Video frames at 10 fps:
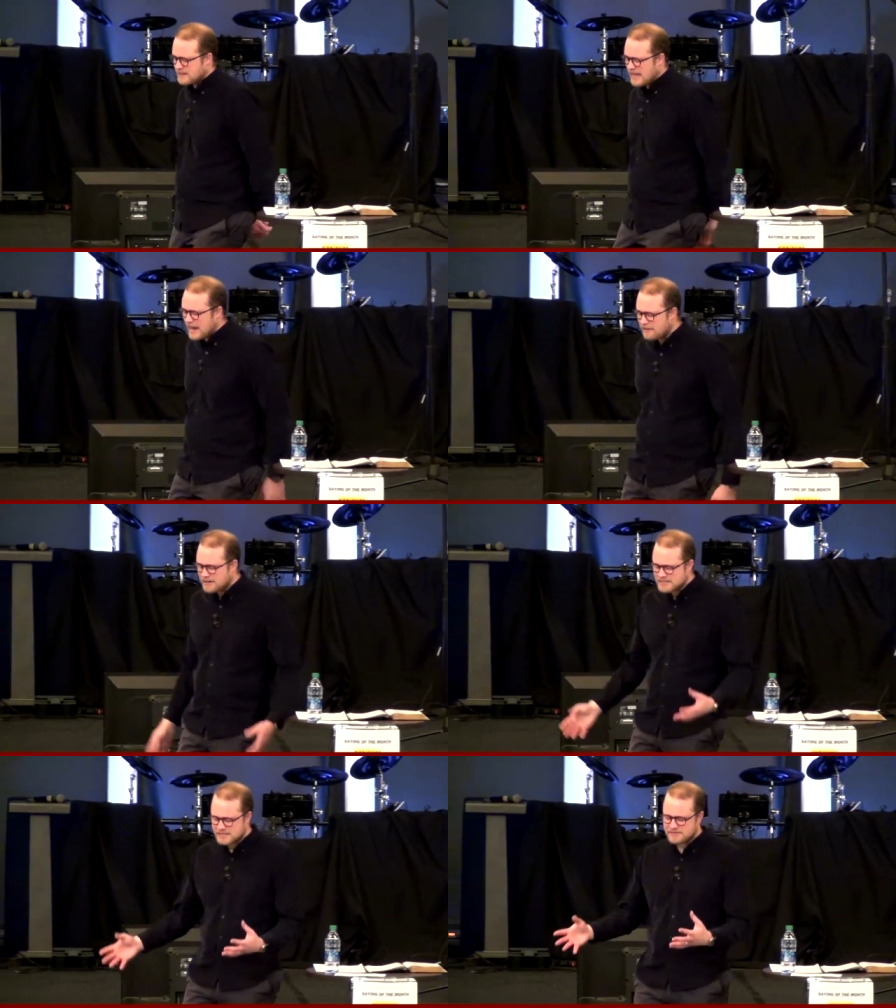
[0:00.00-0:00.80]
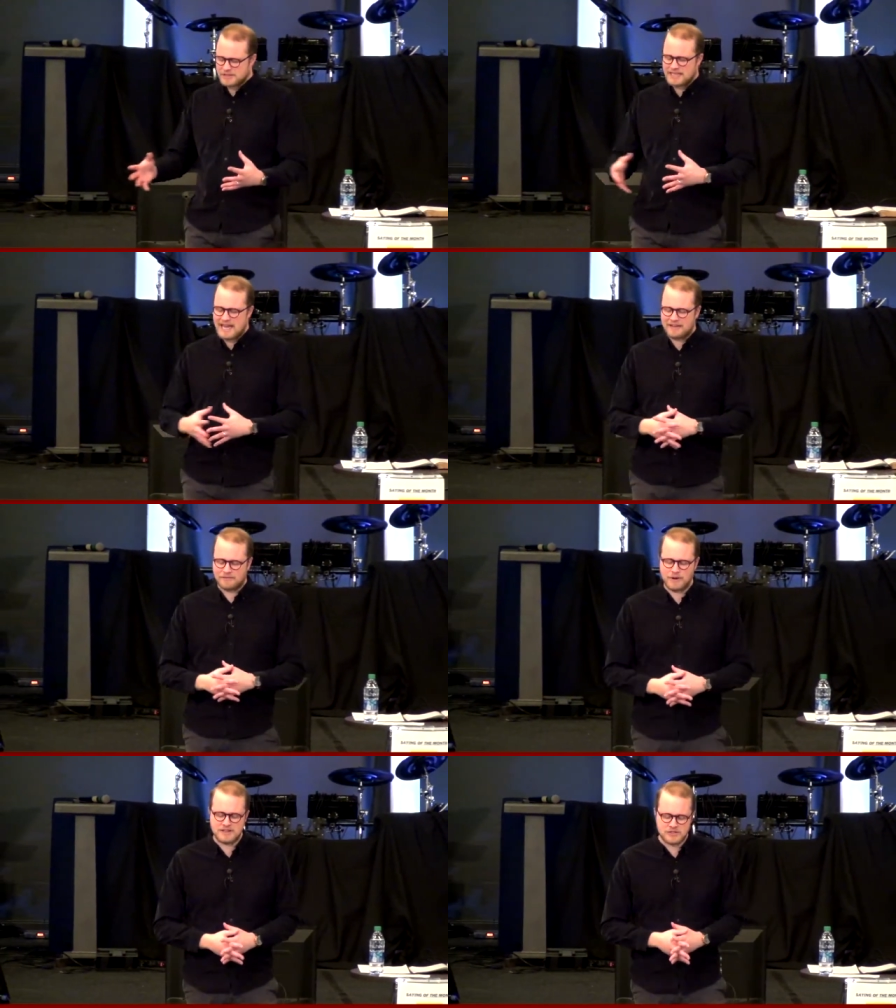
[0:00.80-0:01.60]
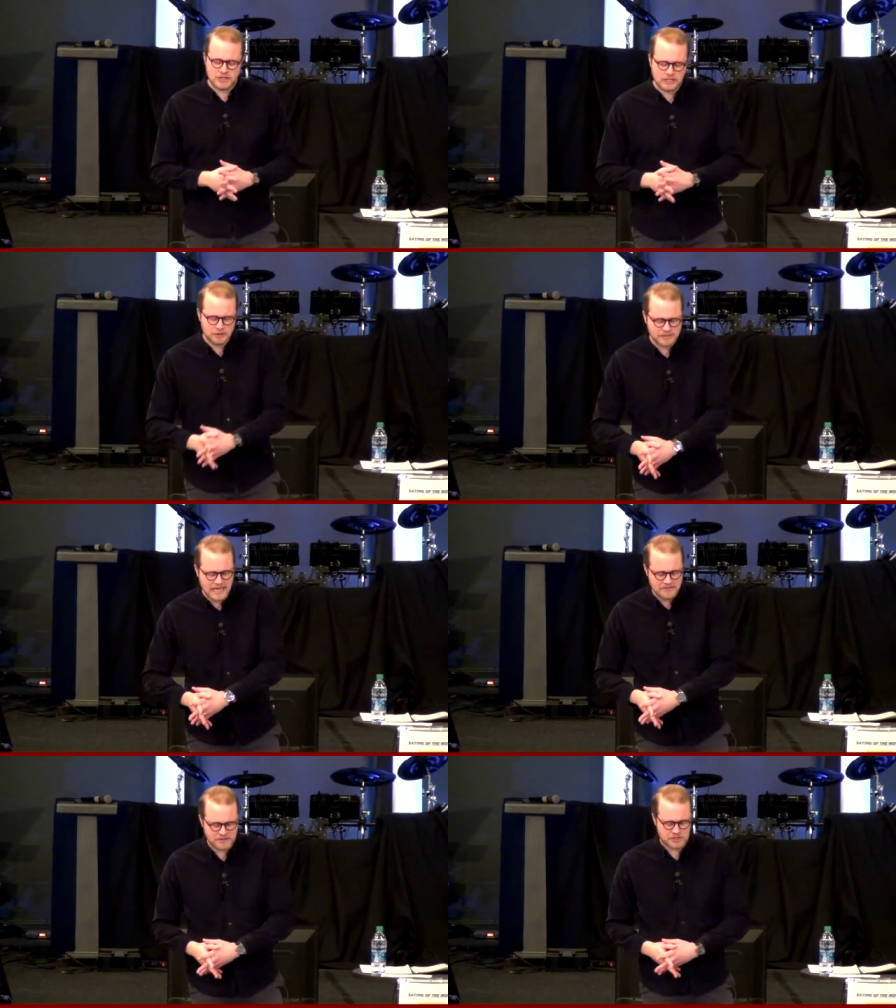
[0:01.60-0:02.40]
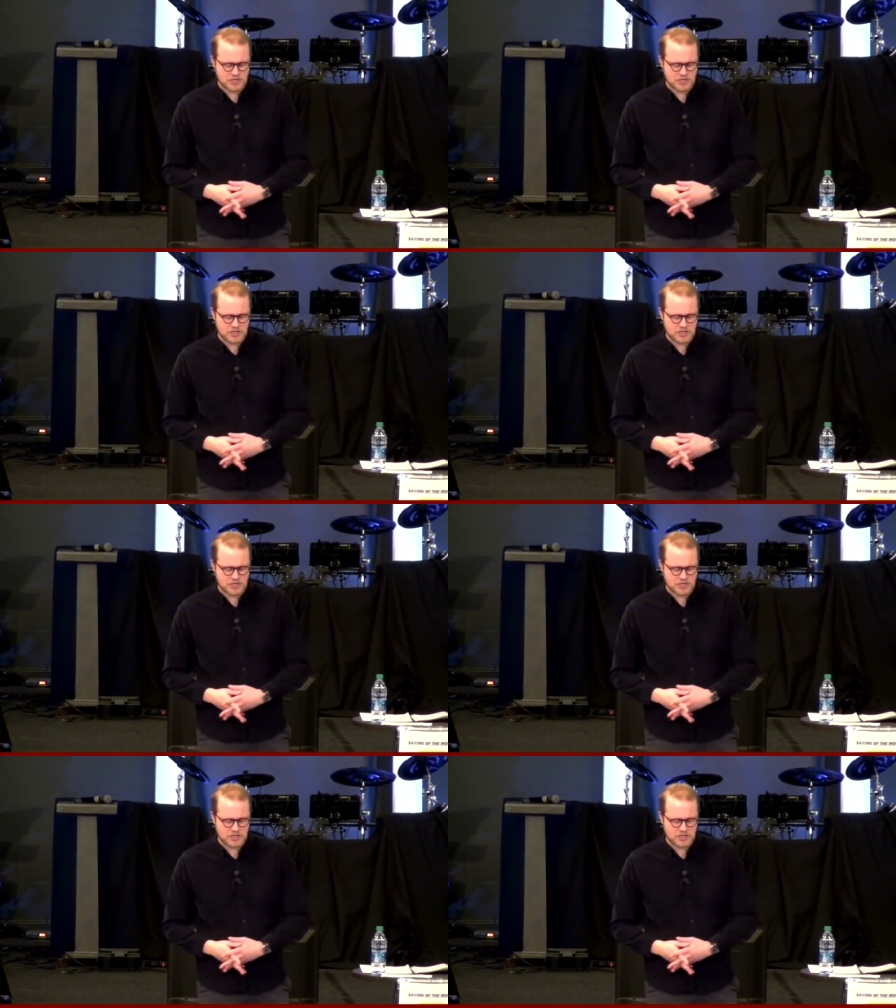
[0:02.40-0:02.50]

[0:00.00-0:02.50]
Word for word: areas of your life where, as you close out this